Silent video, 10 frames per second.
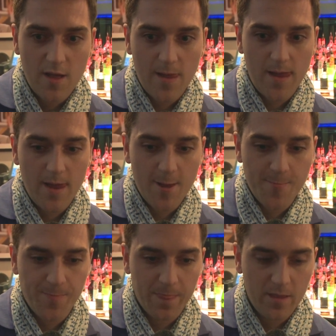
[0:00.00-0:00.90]

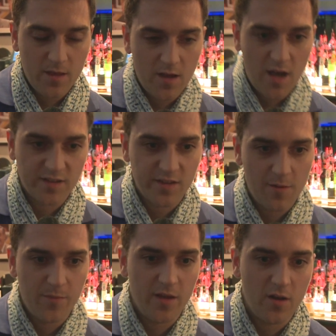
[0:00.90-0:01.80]
Has
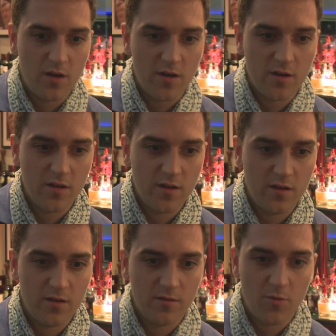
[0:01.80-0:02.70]
helped me a lot.
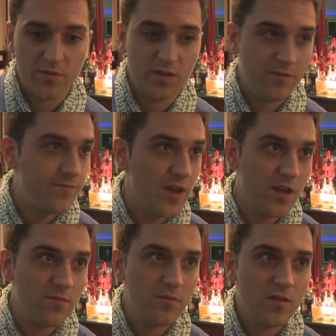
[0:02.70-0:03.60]
Obviously,
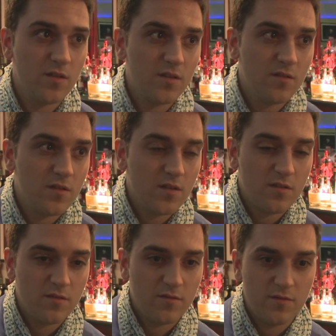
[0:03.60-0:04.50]
fame,
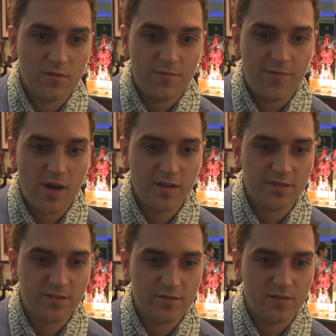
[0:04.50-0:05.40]

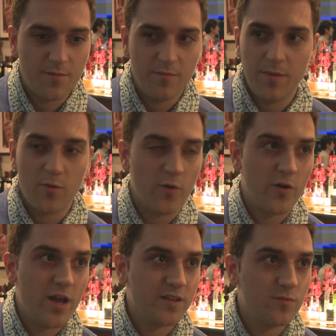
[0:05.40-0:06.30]
fans. I mean, people
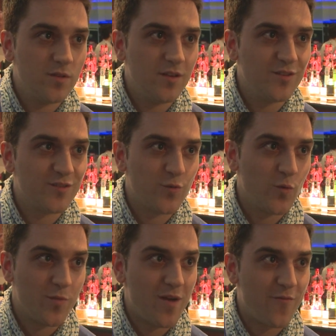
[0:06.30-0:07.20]
recognizes me on the street
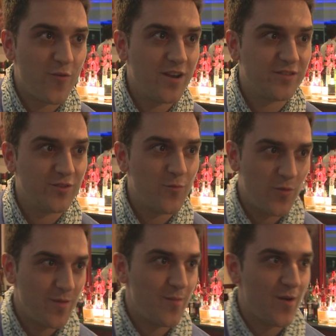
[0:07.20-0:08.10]
with my friends, you know,
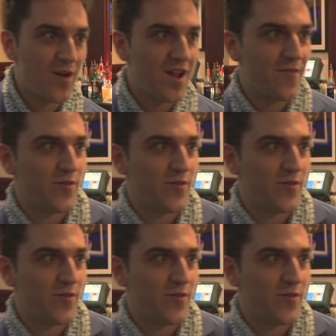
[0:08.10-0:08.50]
with my real life